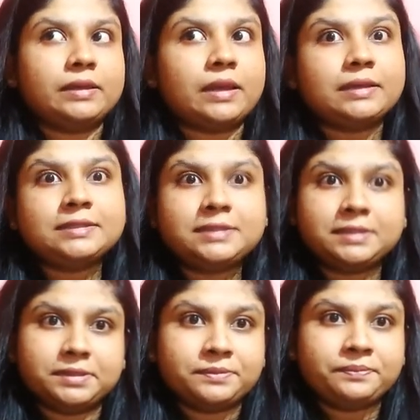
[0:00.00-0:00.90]
last
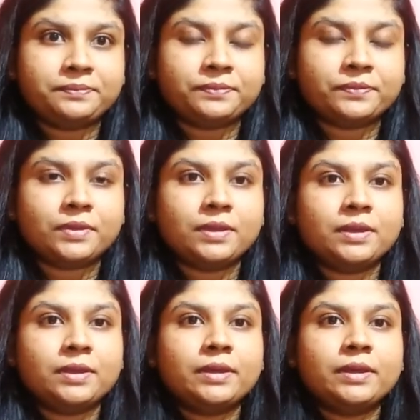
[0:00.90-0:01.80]
year
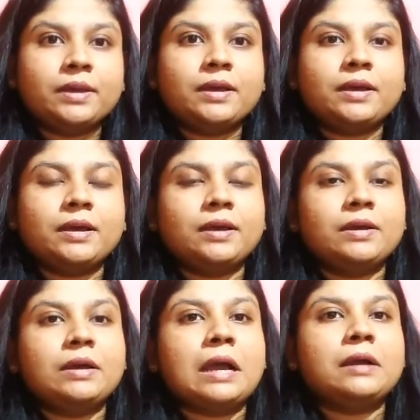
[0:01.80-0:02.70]

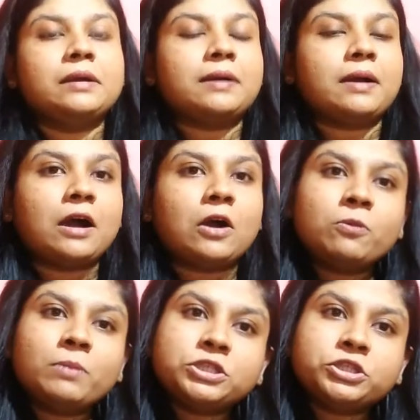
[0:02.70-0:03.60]

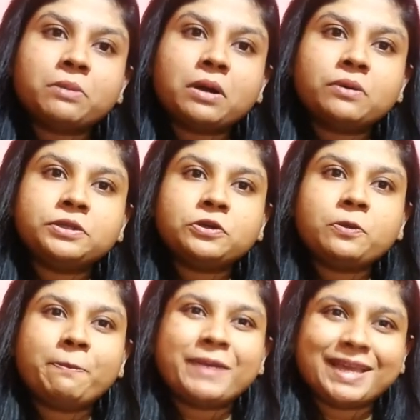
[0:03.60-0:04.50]
how much amount you
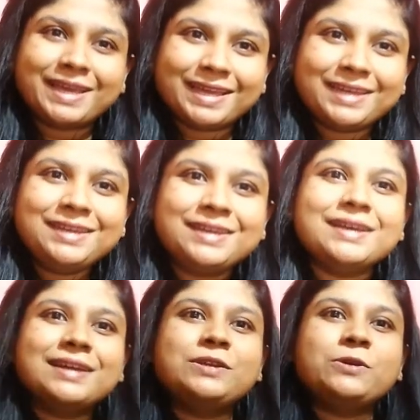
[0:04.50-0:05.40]
paid
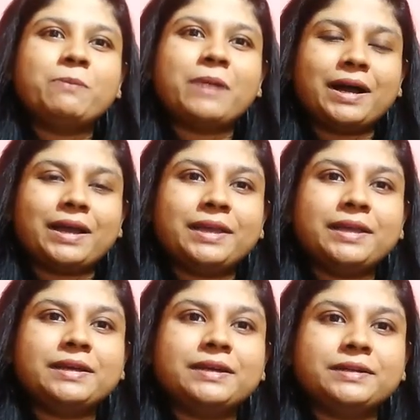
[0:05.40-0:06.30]
to buy